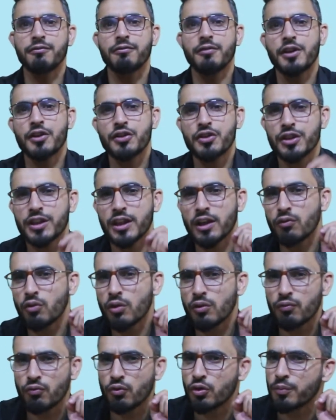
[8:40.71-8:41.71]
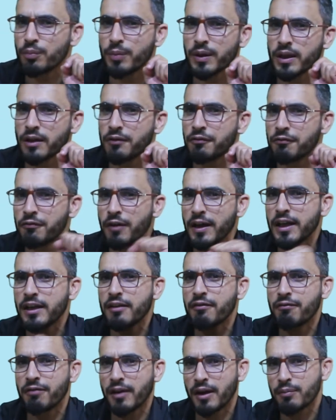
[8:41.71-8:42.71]
Virginia Woolf would become
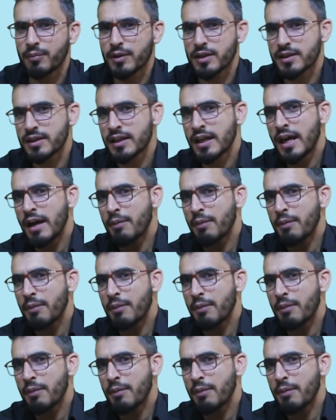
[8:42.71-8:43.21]
very famous,